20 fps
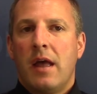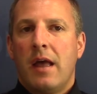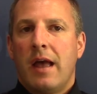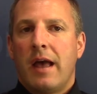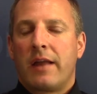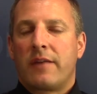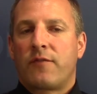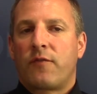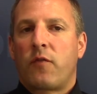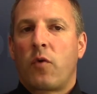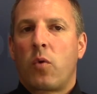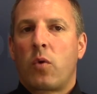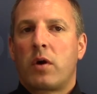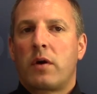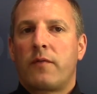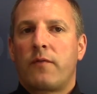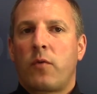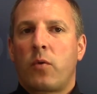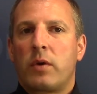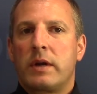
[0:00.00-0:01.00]
At
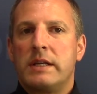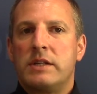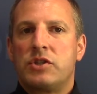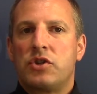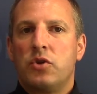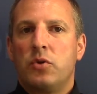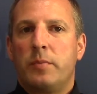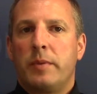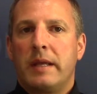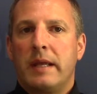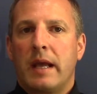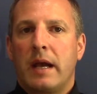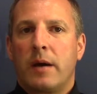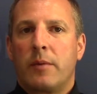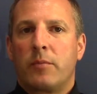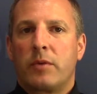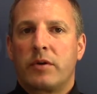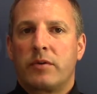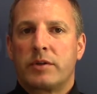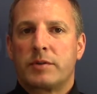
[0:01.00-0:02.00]
4:42
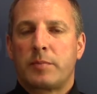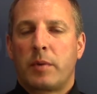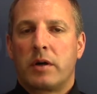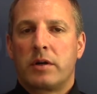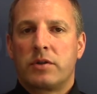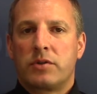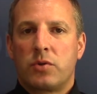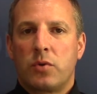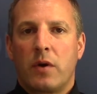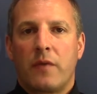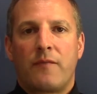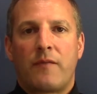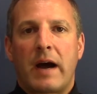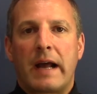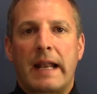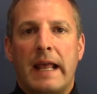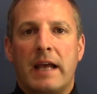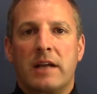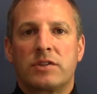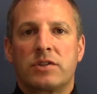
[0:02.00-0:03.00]
p.m., we responded to a
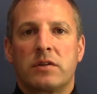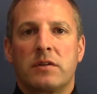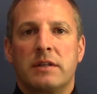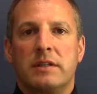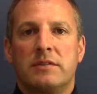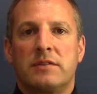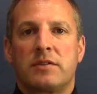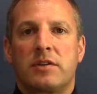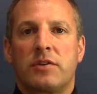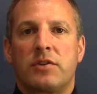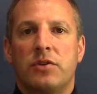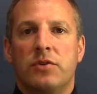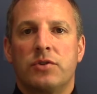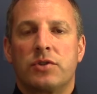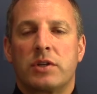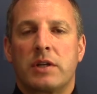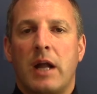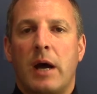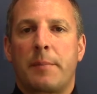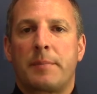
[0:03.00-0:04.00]
financial
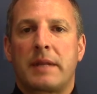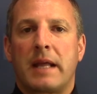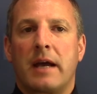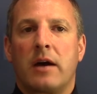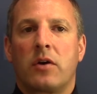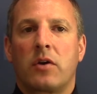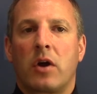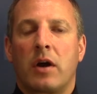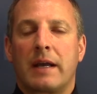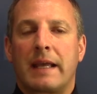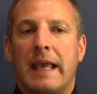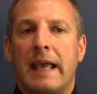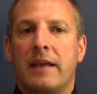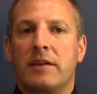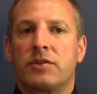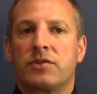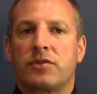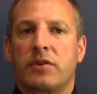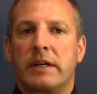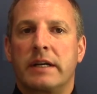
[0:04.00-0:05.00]
institution uptown on
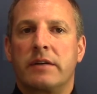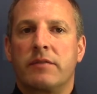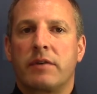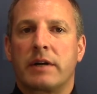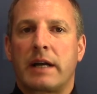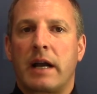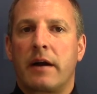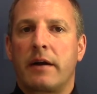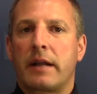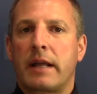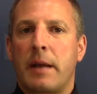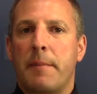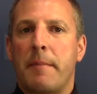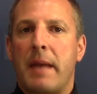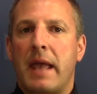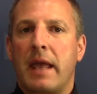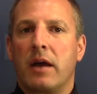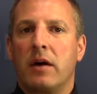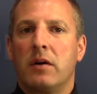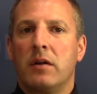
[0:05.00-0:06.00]
King Street regarding a
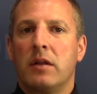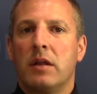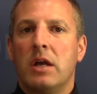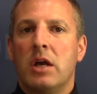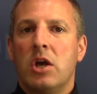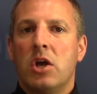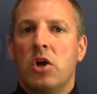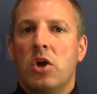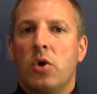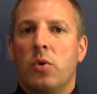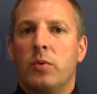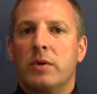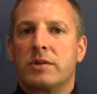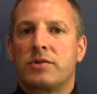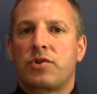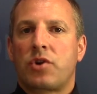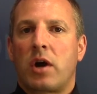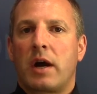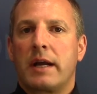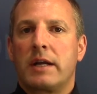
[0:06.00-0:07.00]
male who was
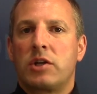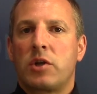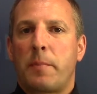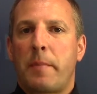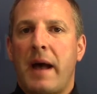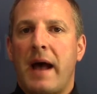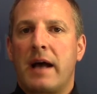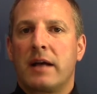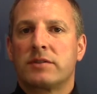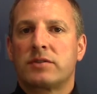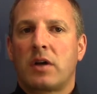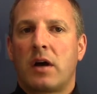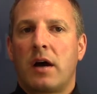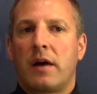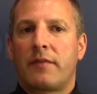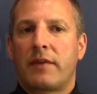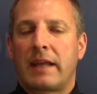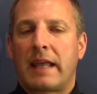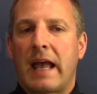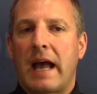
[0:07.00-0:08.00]
trying to pass
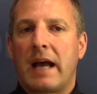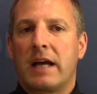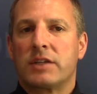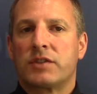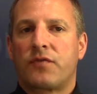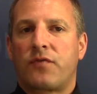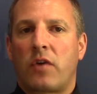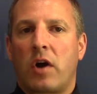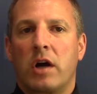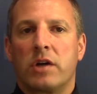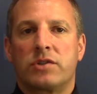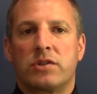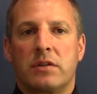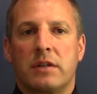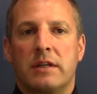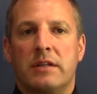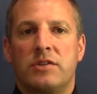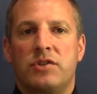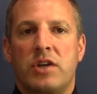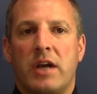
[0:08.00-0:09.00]
off and cash
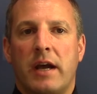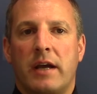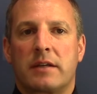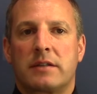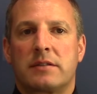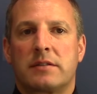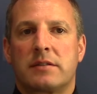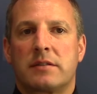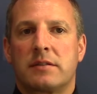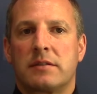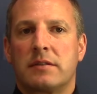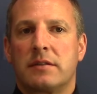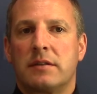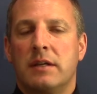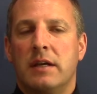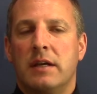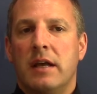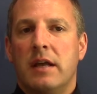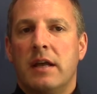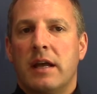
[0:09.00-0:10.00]
fraudulent checks.
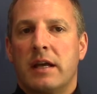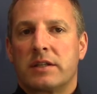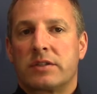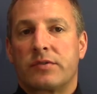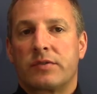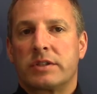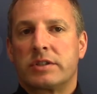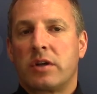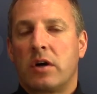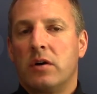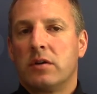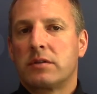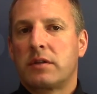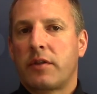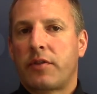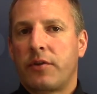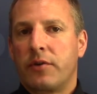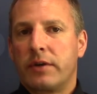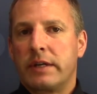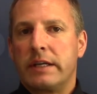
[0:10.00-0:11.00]
As a result, a
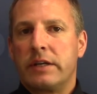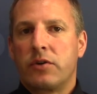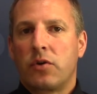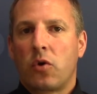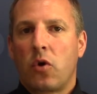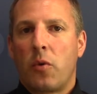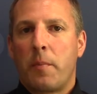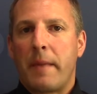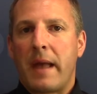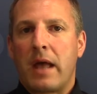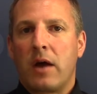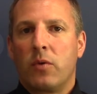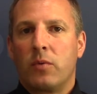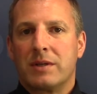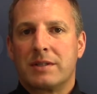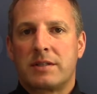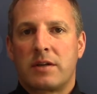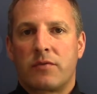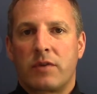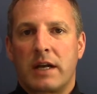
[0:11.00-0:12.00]
30-year-old male
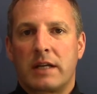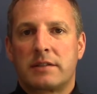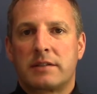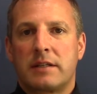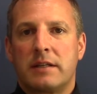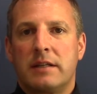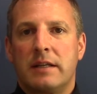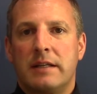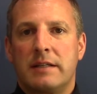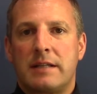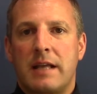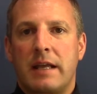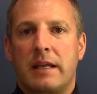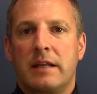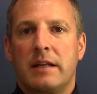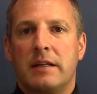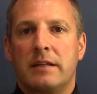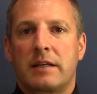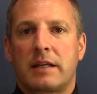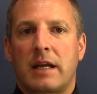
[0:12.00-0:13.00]
was arrested and
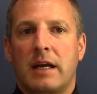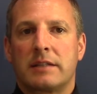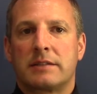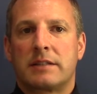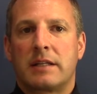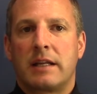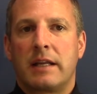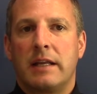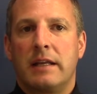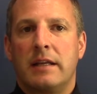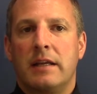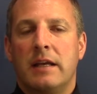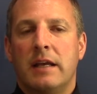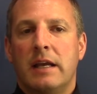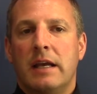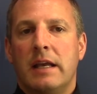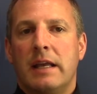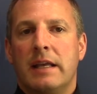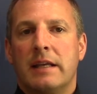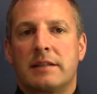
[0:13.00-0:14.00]
taken into custody.
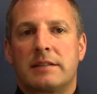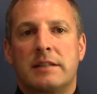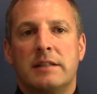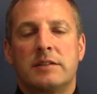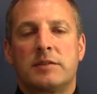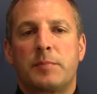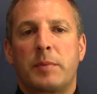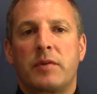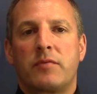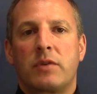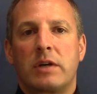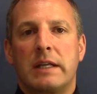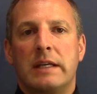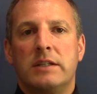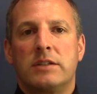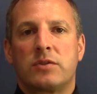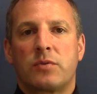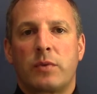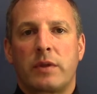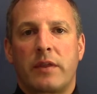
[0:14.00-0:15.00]
He has since been
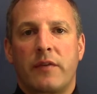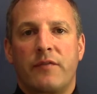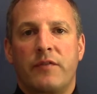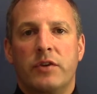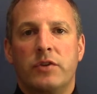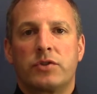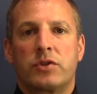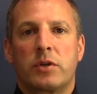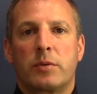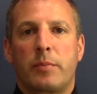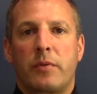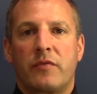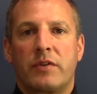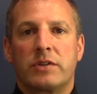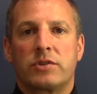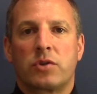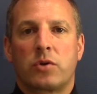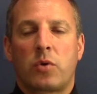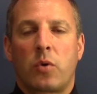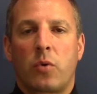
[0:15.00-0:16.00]
released with a future
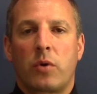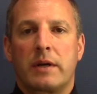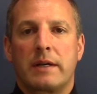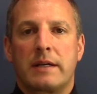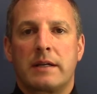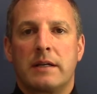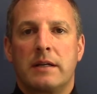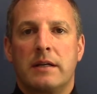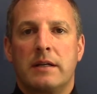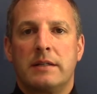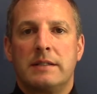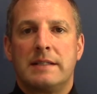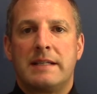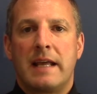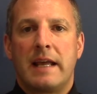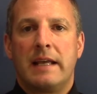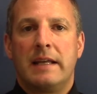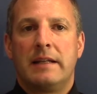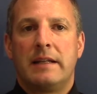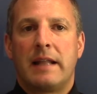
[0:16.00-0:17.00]
provincial court
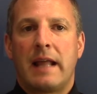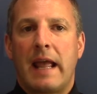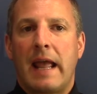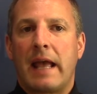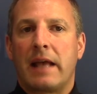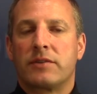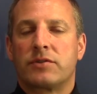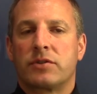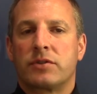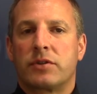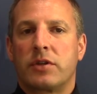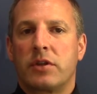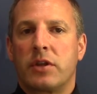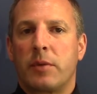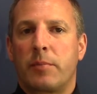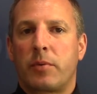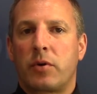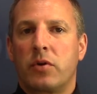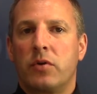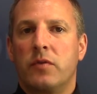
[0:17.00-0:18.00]
date to answer to the
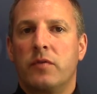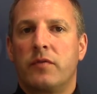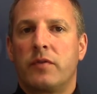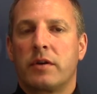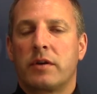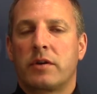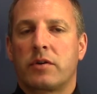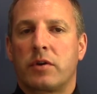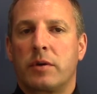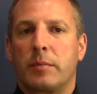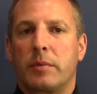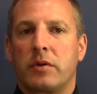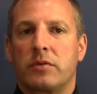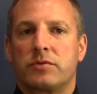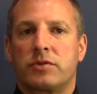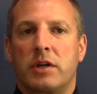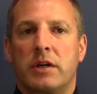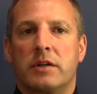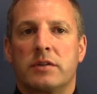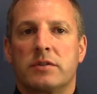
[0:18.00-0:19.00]
approved criminal
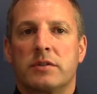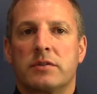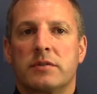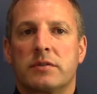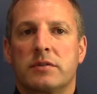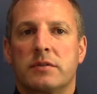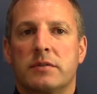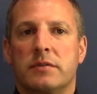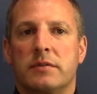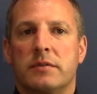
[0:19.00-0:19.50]
charges.